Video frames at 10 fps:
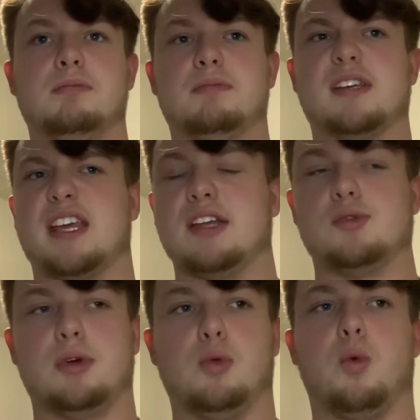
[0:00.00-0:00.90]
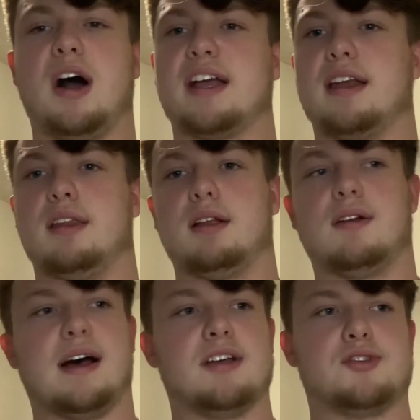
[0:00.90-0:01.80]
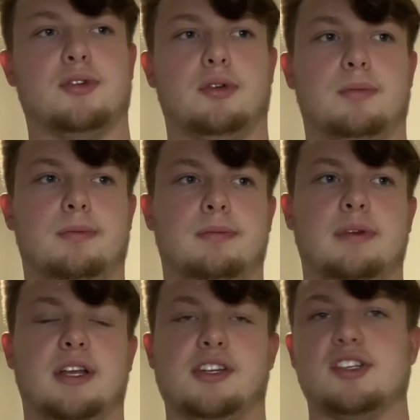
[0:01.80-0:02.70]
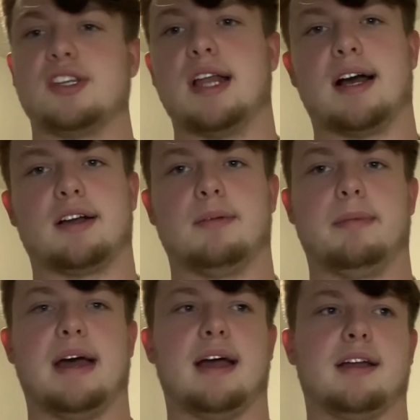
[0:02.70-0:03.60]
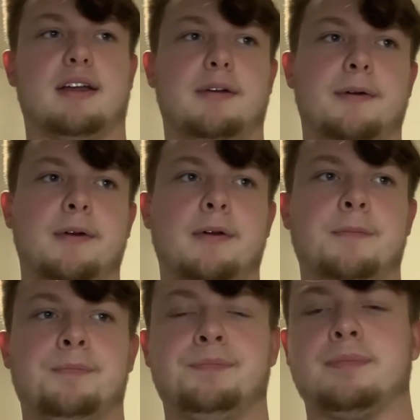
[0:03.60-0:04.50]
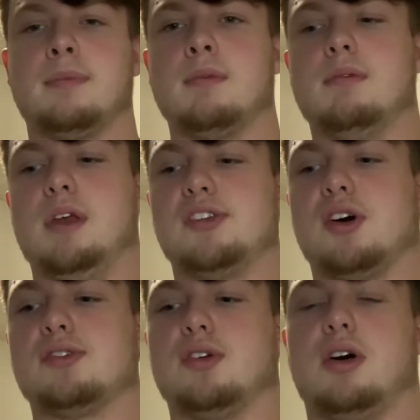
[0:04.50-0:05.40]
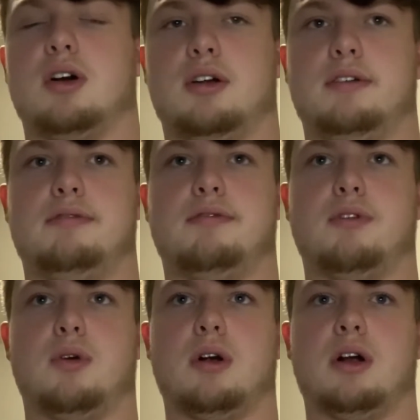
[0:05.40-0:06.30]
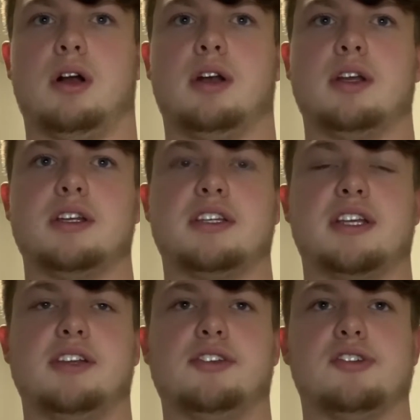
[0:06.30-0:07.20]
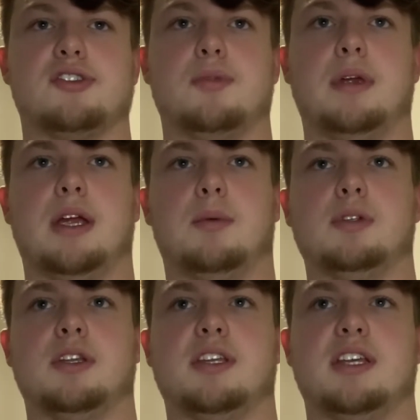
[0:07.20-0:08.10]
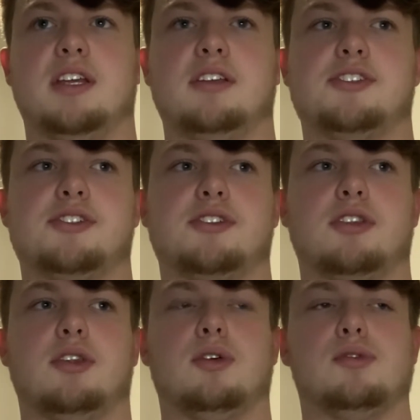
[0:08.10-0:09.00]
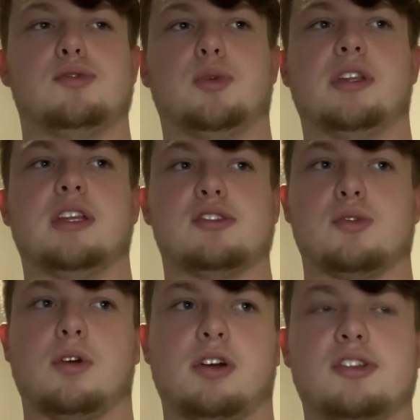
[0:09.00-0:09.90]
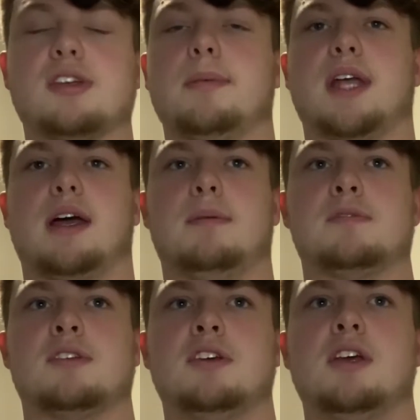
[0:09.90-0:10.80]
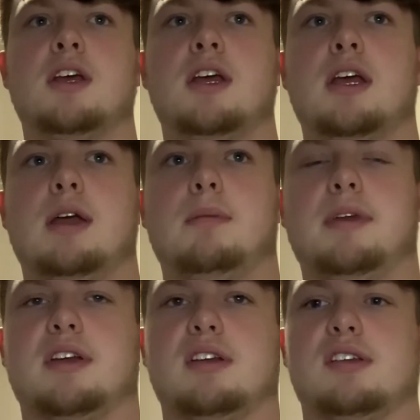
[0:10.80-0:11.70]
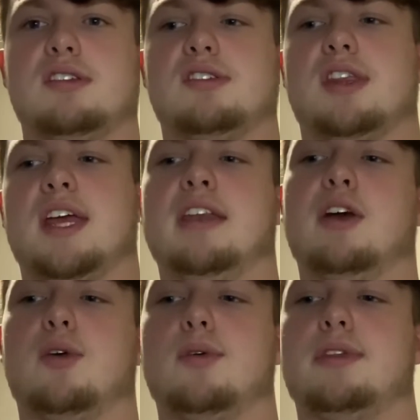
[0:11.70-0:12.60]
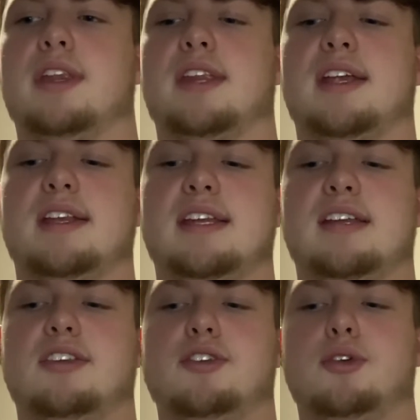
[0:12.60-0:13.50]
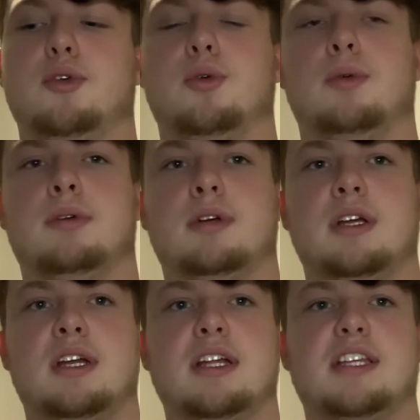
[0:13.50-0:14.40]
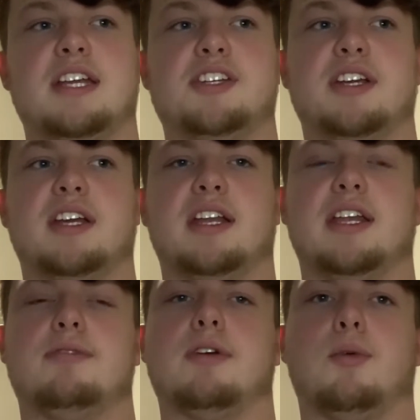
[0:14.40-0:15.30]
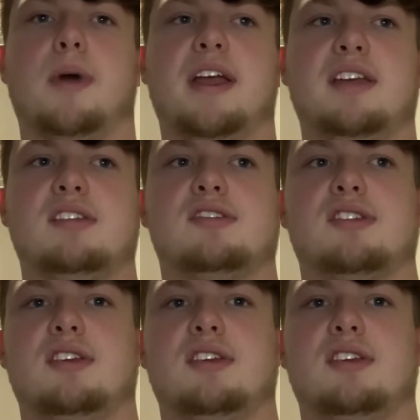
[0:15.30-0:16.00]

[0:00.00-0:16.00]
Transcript: Kids would walk out of the classroom and just not come back. It's also hard for teachers to be able to teach to those with disorders sometimes because they know that they need to teach it in different ways